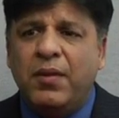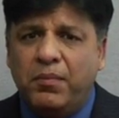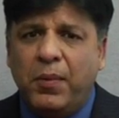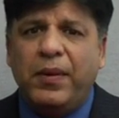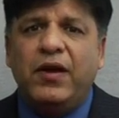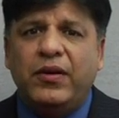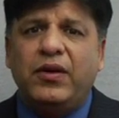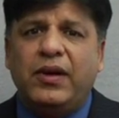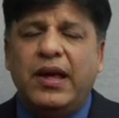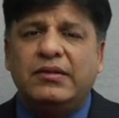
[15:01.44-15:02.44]
prepared with your
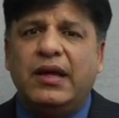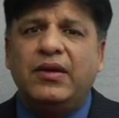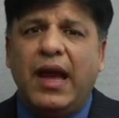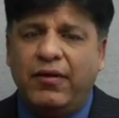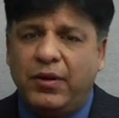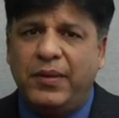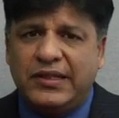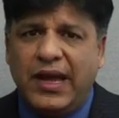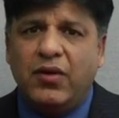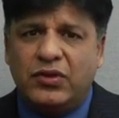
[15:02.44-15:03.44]
case and you have the best
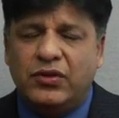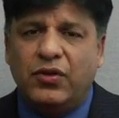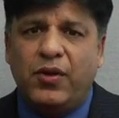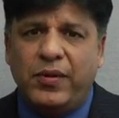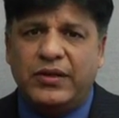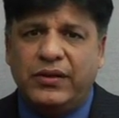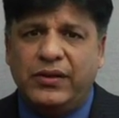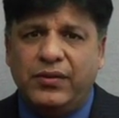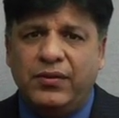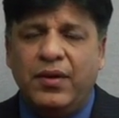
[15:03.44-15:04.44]
counsel to represent
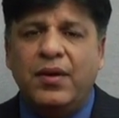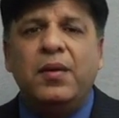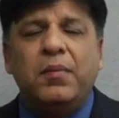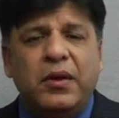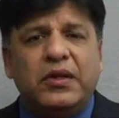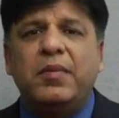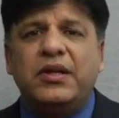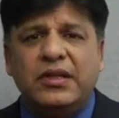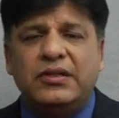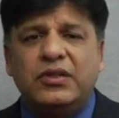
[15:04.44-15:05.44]
you. But the
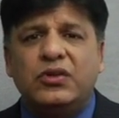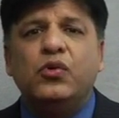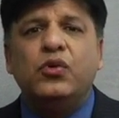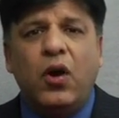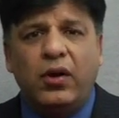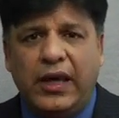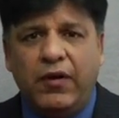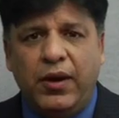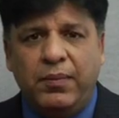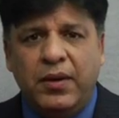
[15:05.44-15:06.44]
message is do not give
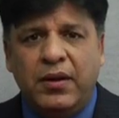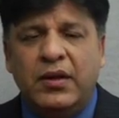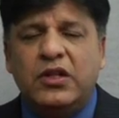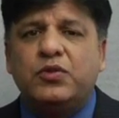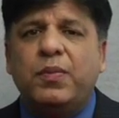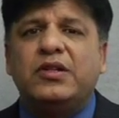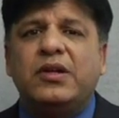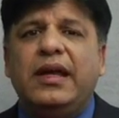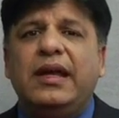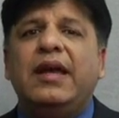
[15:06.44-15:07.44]
up,
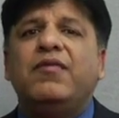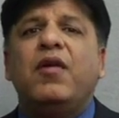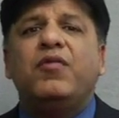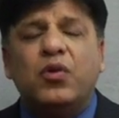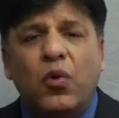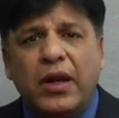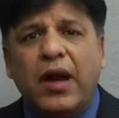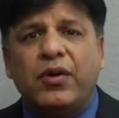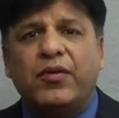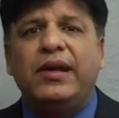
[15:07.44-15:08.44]
especially even if you don't have
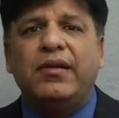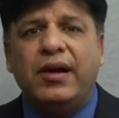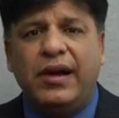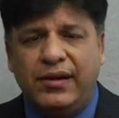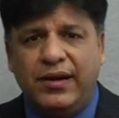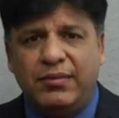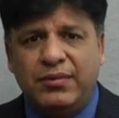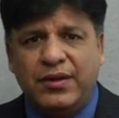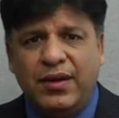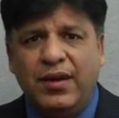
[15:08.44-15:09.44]
a green card at
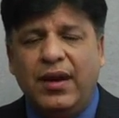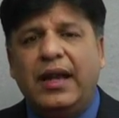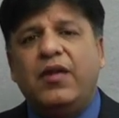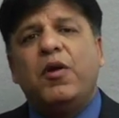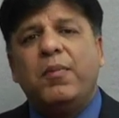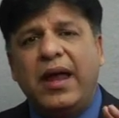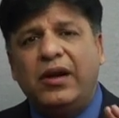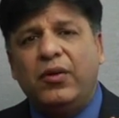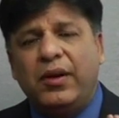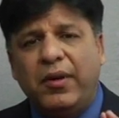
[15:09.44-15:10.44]
times, and if you're married
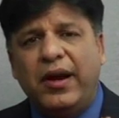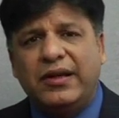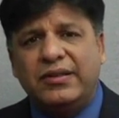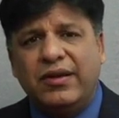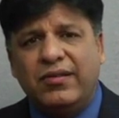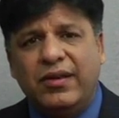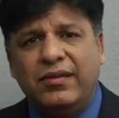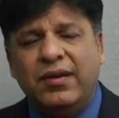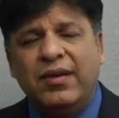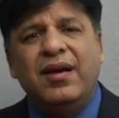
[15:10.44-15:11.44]
to an American
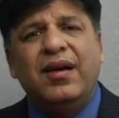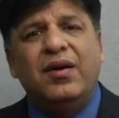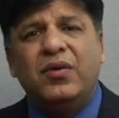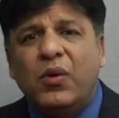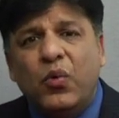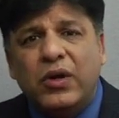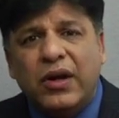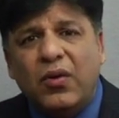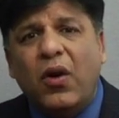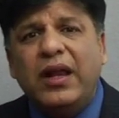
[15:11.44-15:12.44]
citizen who did
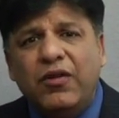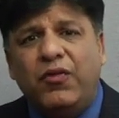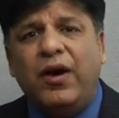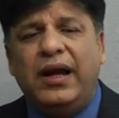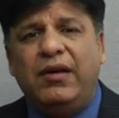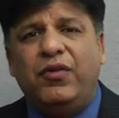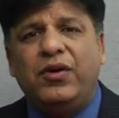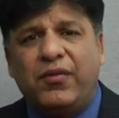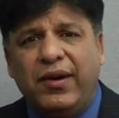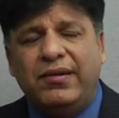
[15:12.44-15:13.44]
not even file for your
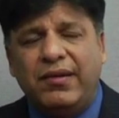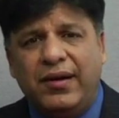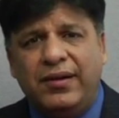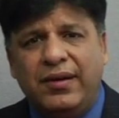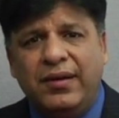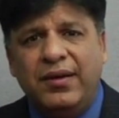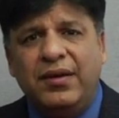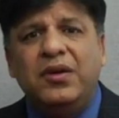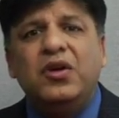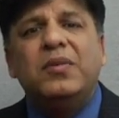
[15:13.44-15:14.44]
green card,
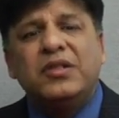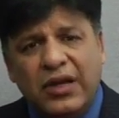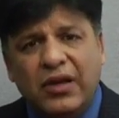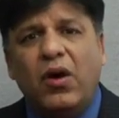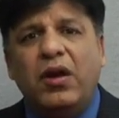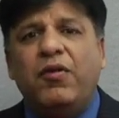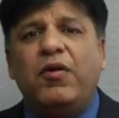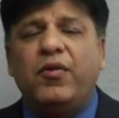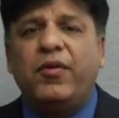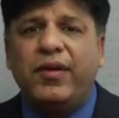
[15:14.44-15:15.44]
you may still qualify
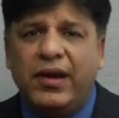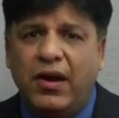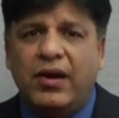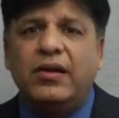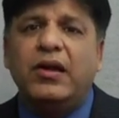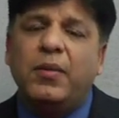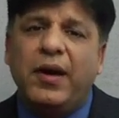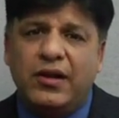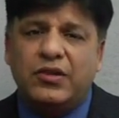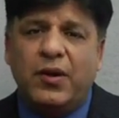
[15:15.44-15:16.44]
for a green card under the
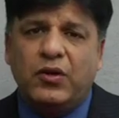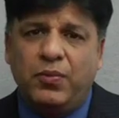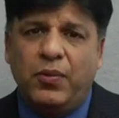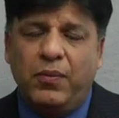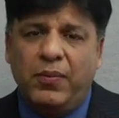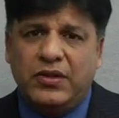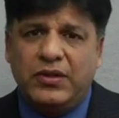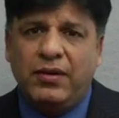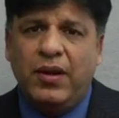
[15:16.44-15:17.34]
battered spouse petition.